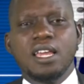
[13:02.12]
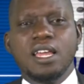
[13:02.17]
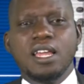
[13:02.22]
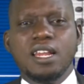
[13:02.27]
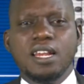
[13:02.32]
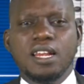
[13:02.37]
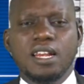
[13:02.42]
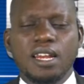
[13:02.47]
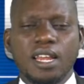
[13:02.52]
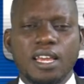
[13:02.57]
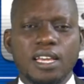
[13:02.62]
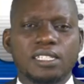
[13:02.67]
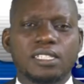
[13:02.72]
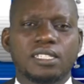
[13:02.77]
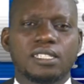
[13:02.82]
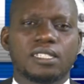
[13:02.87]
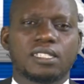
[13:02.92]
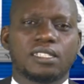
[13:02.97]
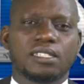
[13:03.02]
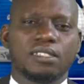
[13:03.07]

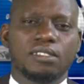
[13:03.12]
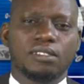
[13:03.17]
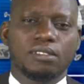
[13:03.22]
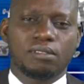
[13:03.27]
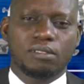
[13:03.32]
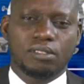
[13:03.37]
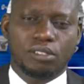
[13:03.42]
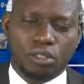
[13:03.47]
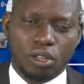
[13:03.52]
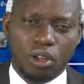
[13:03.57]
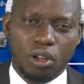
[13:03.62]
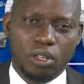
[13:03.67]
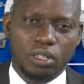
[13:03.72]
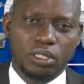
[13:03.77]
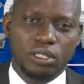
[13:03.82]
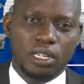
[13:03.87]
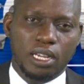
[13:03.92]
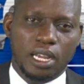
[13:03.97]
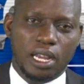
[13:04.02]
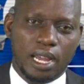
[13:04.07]
let's
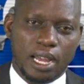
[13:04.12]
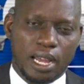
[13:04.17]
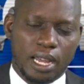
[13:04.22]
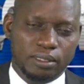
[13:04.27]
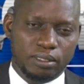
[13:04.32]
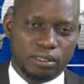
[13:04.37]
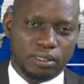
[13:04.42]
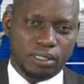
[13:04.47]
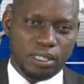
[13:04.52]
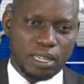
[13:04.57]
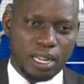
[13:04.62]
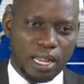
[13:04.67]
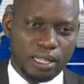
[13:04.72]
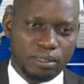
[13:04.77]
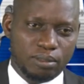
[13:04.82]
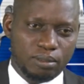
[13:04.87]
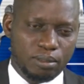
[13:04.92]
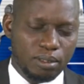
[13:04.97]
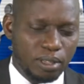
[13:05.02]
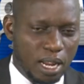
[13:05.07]
turn our
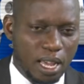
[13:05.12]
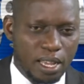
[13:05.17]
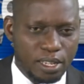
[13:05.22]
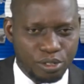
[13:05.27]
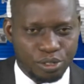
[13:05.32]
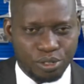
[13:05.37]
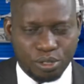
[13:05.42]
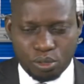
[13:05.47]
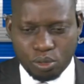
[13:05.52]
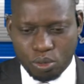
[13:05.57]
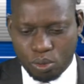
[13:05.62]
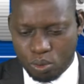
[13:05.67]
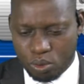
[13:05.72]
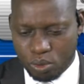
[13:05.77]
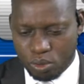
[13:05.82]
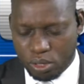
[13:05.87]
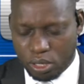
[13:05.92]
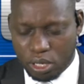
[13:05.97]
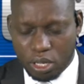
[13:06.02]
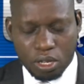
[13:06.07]
lens
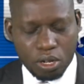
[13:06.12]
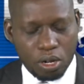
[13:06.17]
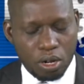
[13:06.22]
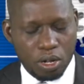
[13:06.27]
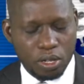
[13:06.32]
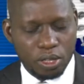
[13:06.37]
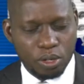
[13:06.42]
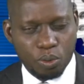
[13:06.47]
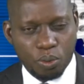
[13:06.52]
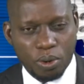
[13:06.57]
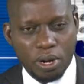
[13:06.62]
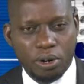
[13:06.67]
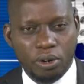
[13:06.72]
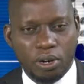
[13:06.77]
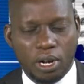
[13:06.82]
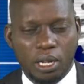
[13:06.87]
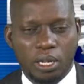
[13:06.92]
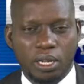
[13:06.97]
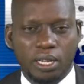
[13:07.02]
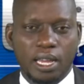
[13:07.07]
to the other way
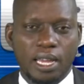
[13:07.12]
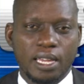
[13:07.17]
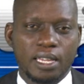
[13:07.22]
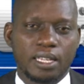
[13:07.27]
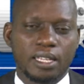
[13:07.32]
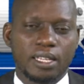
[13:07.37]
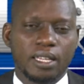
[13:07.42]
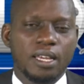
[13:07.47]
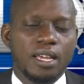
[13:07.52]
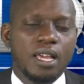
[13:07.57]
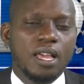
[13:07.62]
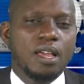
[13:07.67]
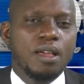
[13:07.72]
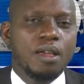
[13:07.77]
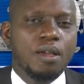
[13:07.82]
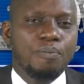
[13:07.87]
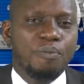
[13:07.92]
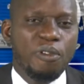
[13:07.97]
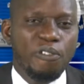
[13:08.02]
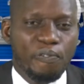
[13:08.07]
around. Like,
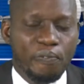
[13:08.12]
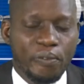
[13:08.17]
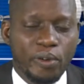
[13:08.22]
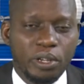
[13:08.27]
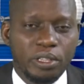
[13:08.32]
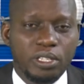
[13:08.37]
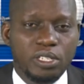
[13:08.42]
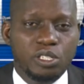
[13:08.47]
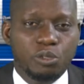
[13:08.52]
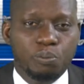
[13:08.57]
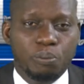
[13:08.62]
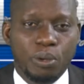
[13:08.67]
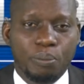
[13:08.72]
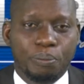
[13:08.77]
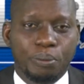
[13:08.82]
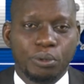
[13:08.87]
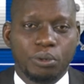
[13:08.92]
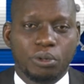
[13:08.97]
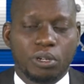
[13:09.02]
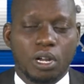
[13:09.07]
before these
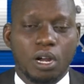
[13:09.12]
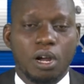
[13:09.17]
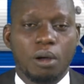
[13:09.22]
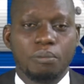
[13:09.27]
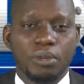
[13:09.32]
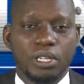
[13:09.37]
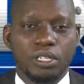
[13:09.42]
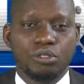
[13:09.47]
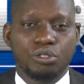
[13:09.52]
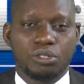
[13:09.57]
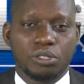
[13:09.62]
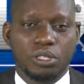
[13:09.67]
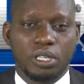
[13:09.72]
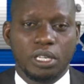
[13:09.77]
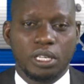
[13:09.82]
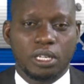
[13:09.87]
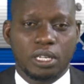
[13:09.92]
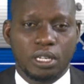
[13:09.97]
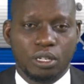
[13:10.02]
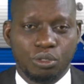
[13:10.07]
people come into
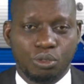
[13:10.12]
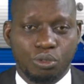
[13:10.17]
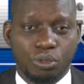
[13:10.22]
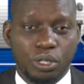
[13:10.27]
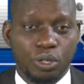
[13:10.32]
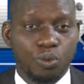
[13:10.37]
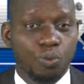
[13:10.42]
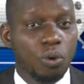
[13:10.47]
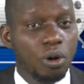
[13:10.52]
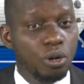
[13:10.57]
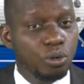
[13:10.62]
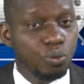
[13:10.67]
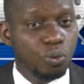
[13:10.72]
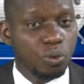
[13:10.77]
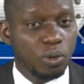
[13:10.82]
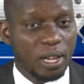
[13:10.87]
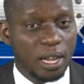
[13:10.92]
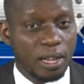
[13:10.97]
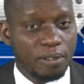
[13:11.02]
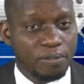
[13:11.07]
the country, one
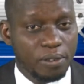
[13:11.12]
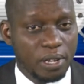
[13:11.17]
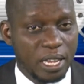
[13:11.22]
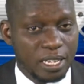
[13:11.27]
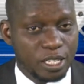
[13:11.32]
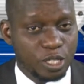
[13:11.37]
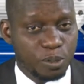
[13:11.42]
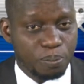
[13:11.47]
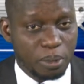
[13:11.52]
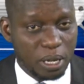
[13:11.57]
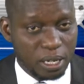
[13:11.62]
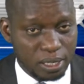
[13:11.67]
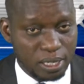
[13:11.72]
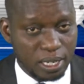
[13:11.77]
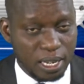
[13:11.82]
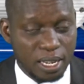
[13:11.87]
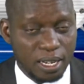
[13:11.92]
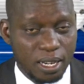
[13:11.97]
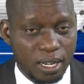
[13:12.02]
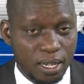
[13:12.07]
would have
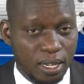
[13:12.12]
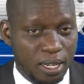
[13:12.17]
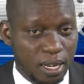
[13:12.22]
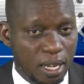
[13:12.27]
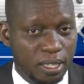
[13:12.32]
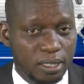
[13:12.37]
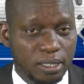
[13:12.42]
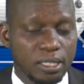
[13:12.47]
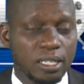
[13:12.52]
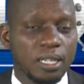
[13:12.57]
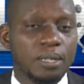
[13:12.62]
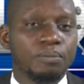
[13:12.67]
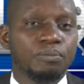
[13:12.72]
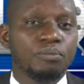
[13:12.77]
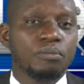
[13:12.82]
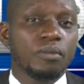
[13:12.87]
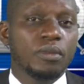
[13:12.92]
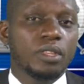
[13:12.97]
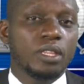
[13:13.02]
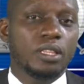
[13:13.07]
expected that
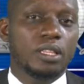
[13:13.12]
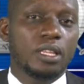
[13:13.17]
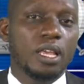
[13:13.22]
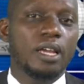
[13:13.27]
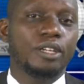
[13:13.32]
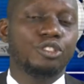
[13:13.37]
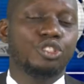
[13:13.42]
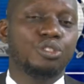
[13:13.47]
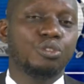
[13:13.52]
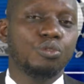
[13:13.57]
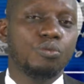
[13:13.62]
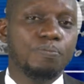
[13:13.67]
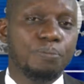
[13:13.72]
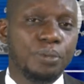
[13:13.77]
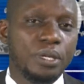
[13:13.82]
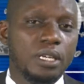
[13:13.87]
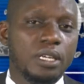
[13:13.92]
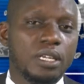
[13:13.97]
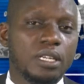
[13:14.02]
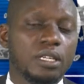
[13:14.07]
there should
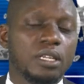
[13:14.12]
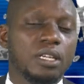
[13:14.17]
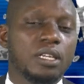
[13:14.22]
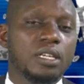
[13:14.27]
be